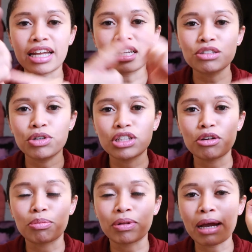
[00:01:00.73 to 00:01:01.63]
guess when
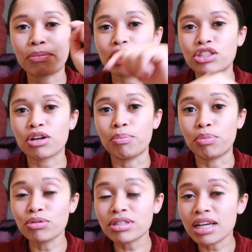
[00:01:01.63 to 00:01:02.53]
you apply pressure on
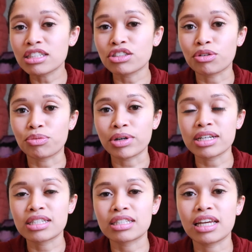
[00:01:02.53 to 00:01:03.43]
both sides of your
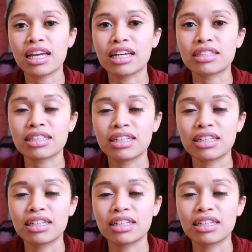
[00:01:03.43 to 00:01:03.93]
wrist, it